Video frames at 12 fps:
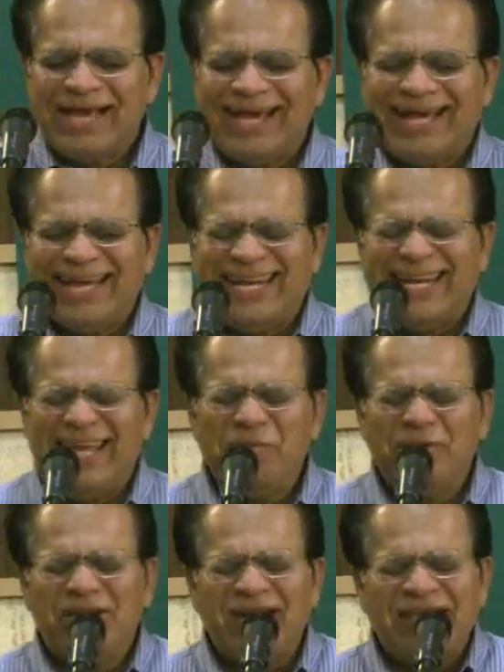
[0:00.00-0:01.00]
And He
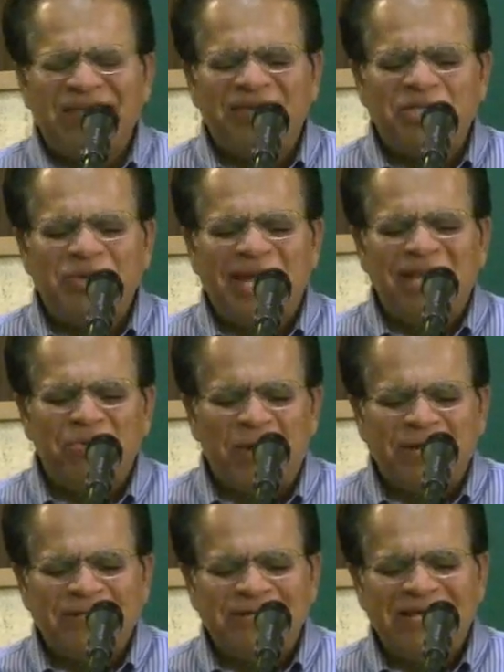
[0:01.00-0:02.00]
will not give it to
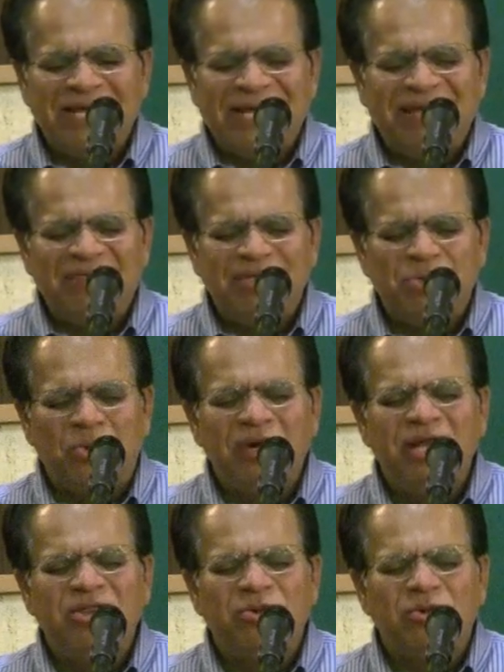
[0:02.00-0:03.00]
anyone. He'll give it to
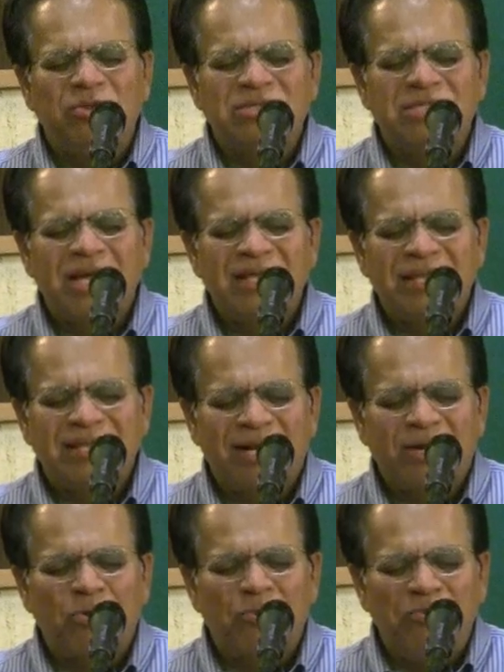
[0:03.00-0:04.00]
only those that
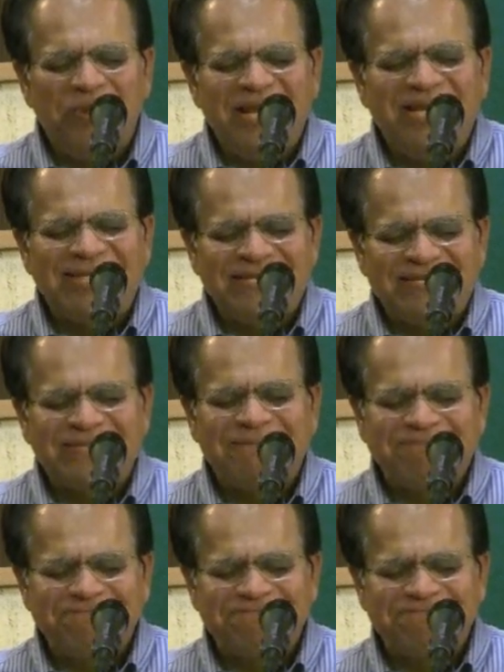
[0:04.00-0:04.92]
are obedient.